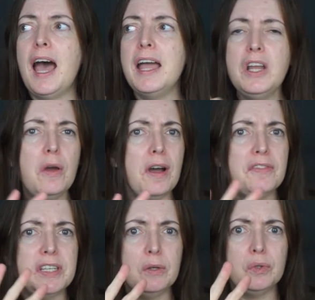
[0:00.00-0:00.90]
I know
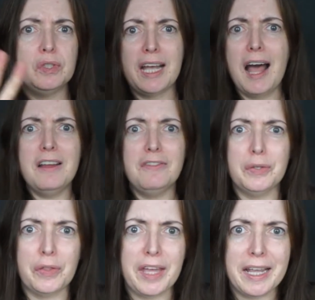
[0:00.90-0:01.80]
I've seen all
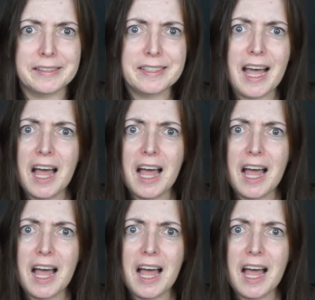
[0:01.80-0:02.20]
colourful things,